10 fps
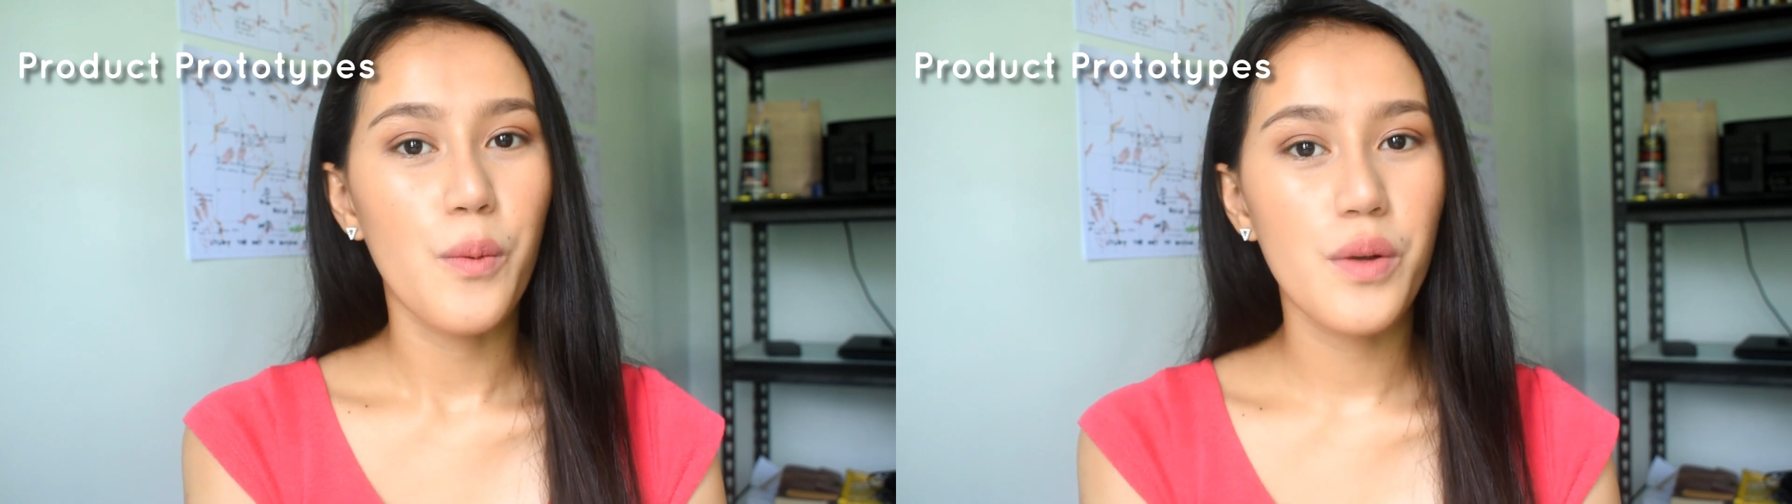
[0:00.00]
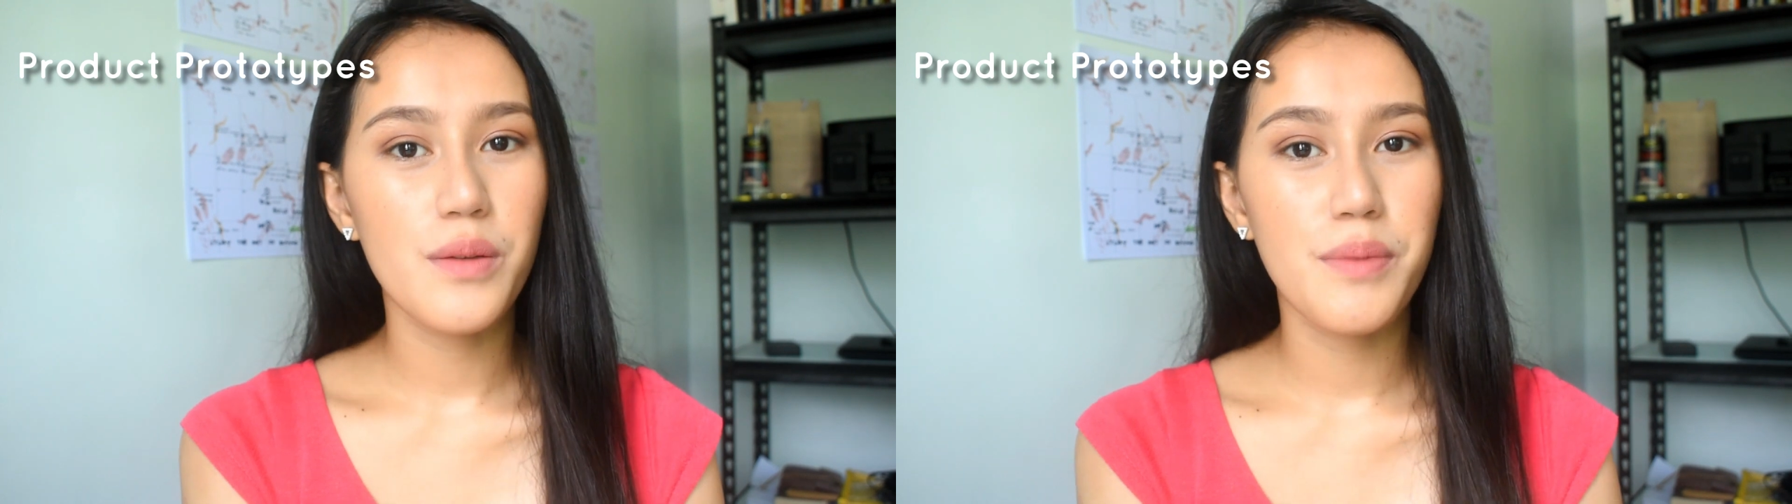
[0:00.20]

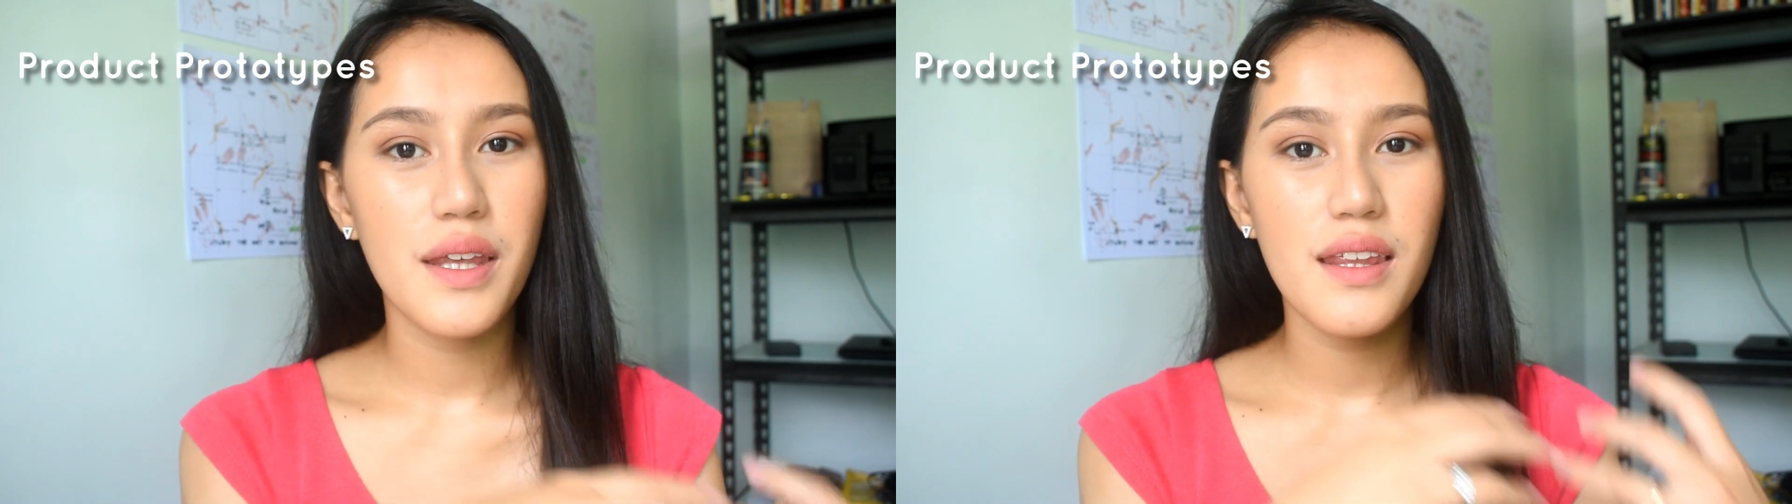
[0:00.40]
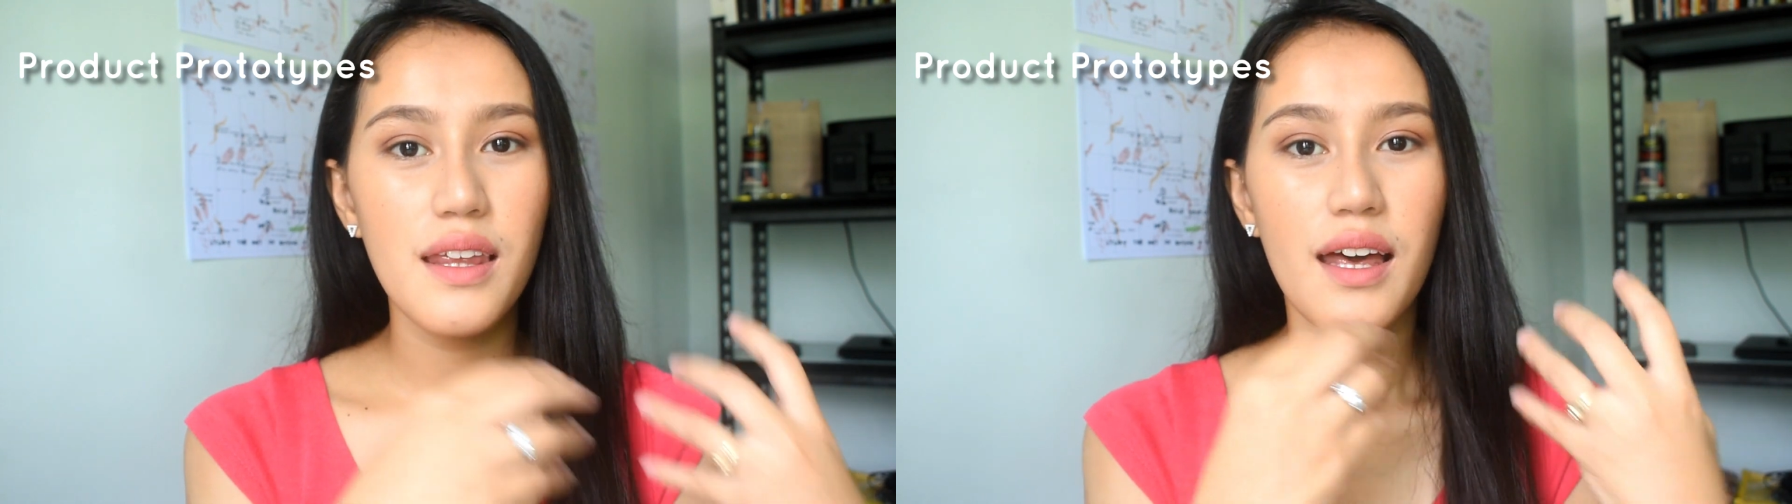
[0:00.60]
will
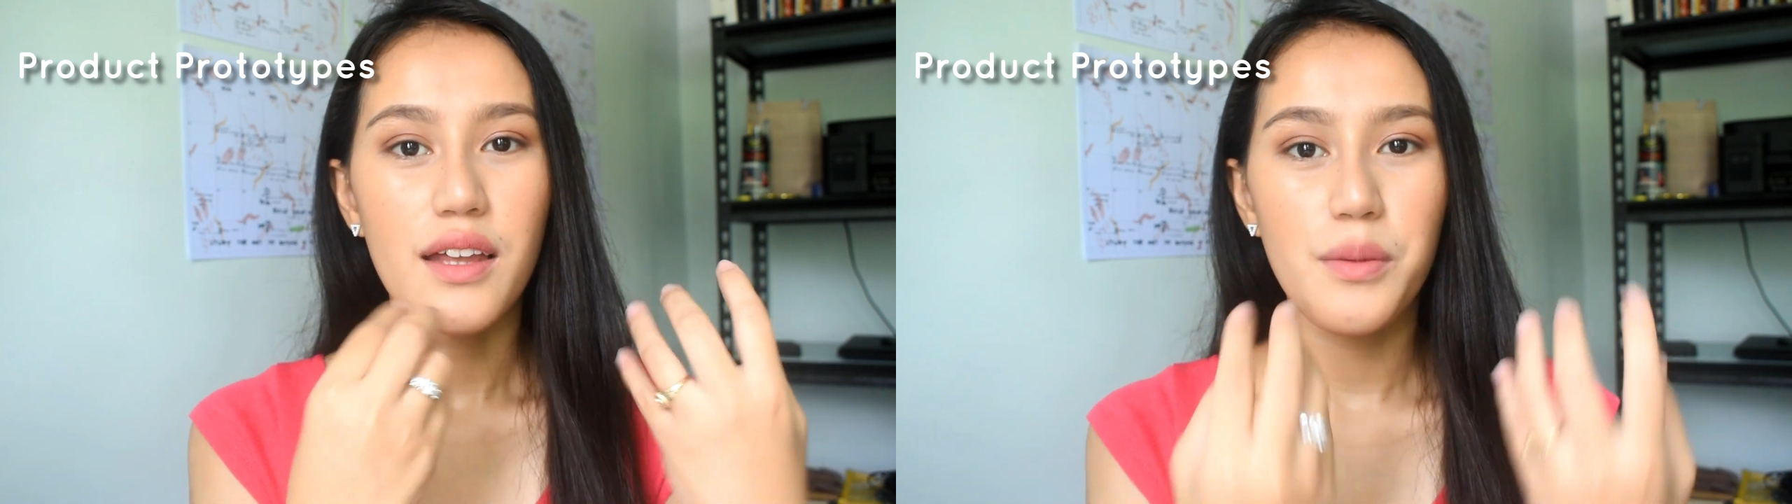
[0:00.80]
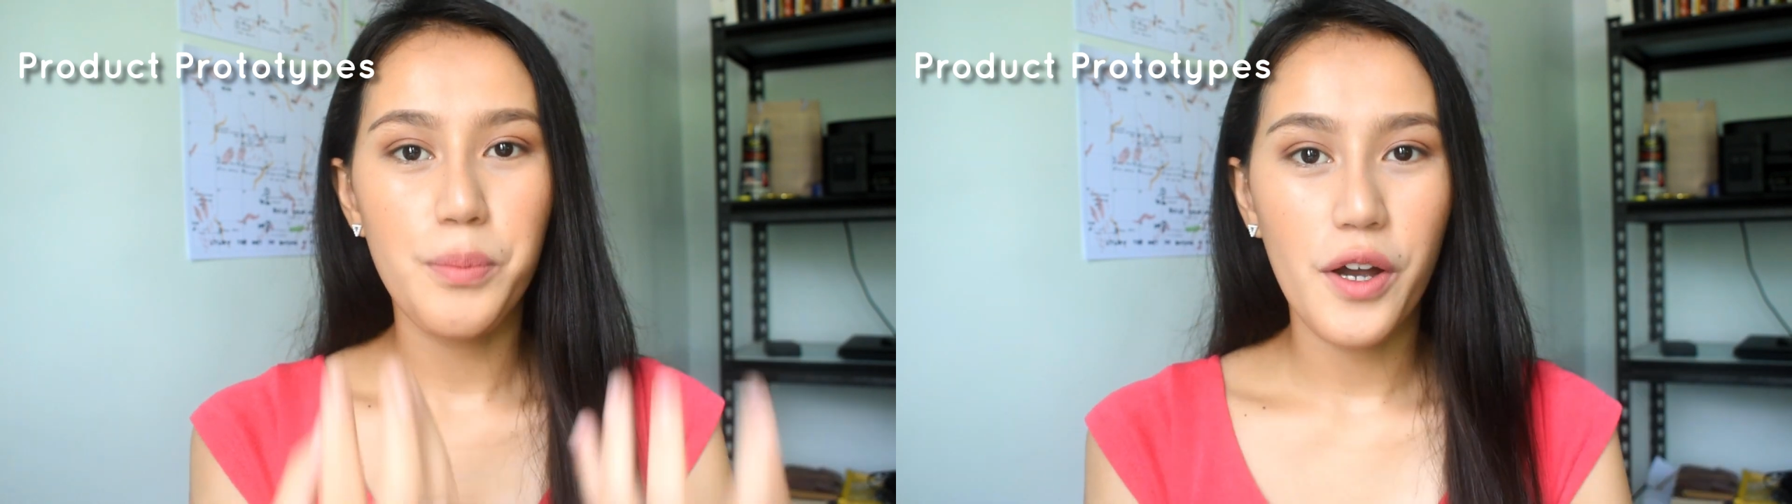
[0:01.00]
be
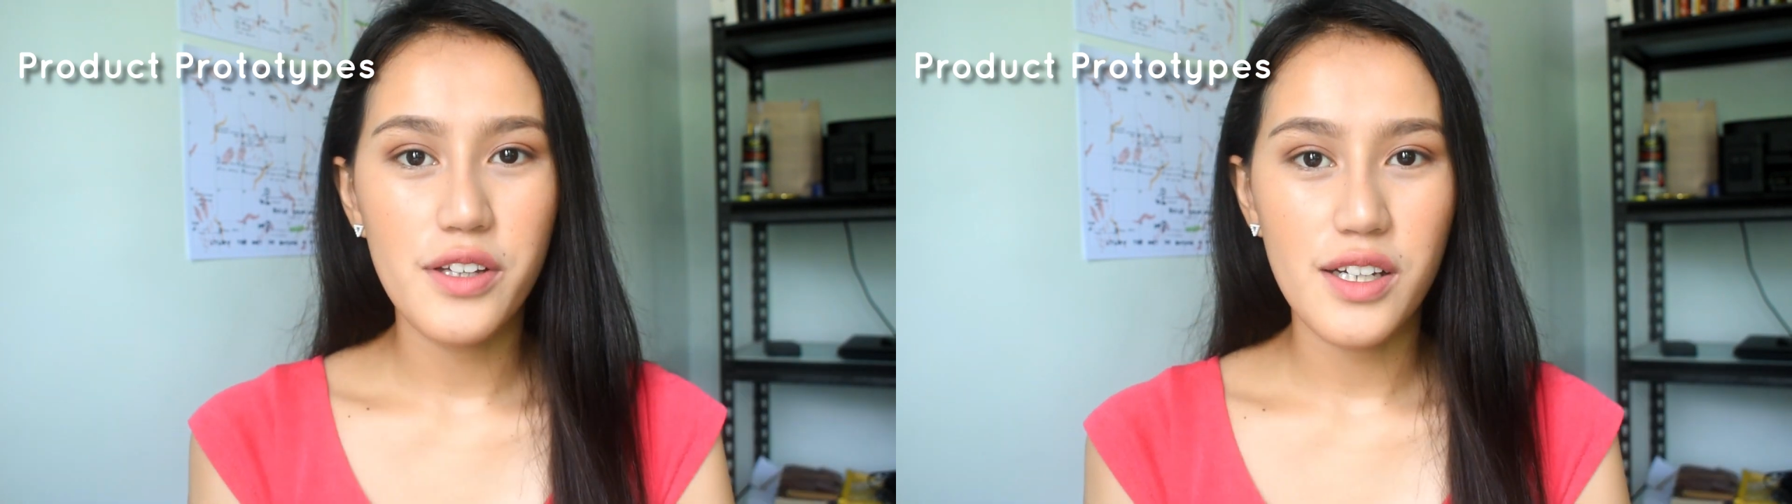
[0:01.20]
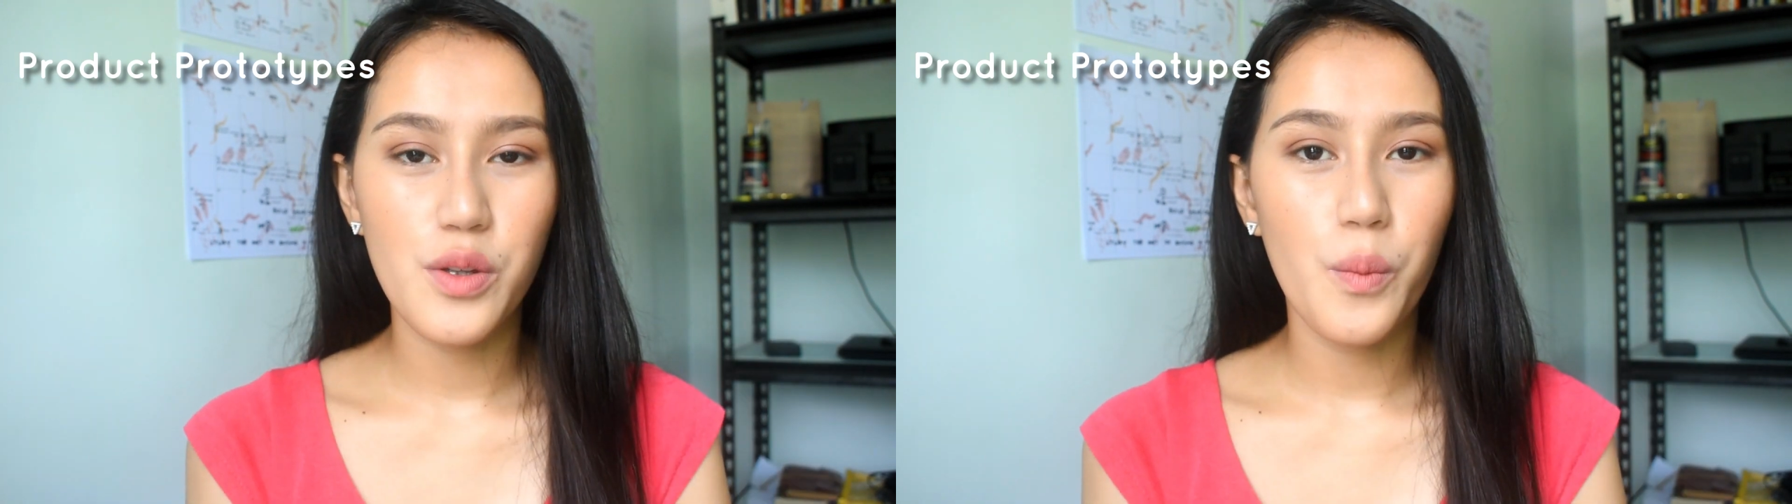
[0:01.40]
the
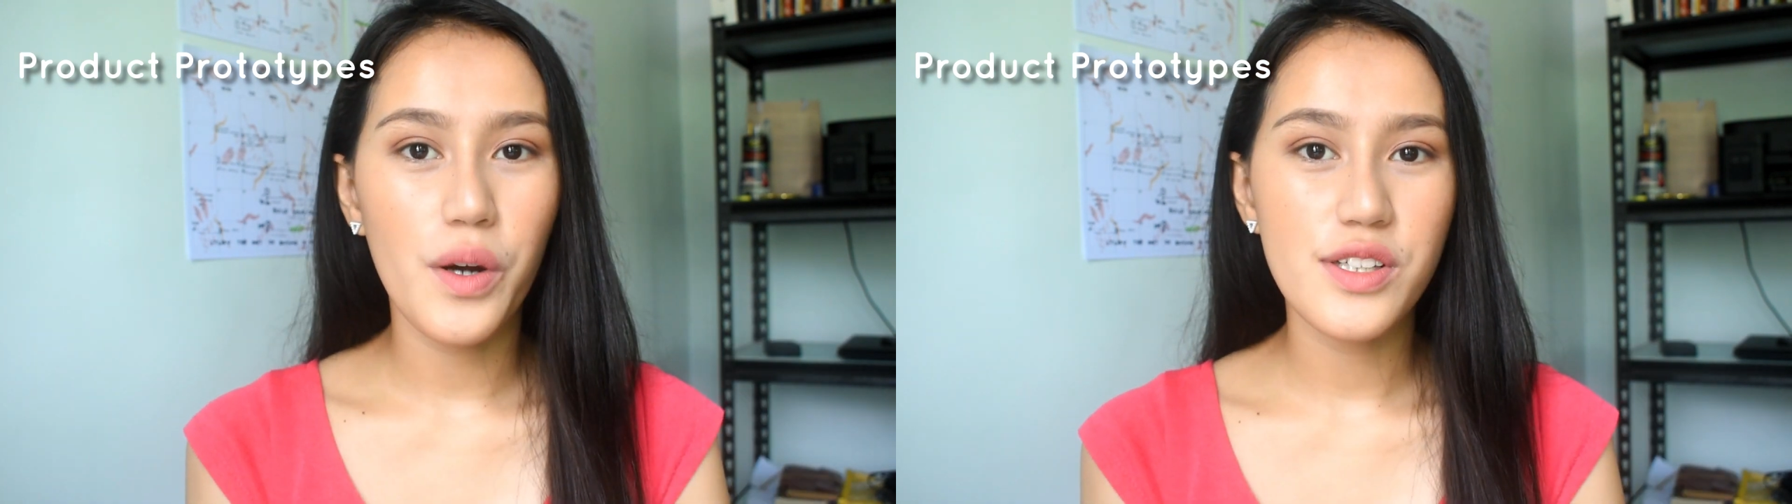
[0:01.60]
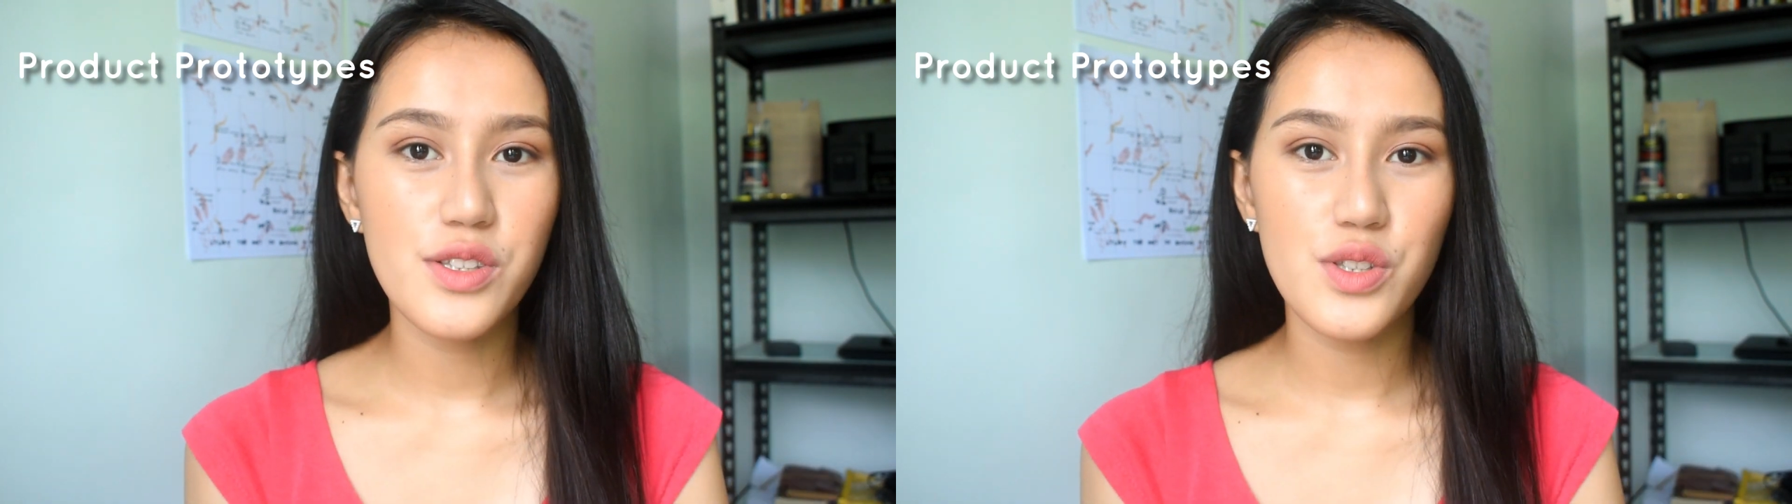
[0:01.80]
product you wanted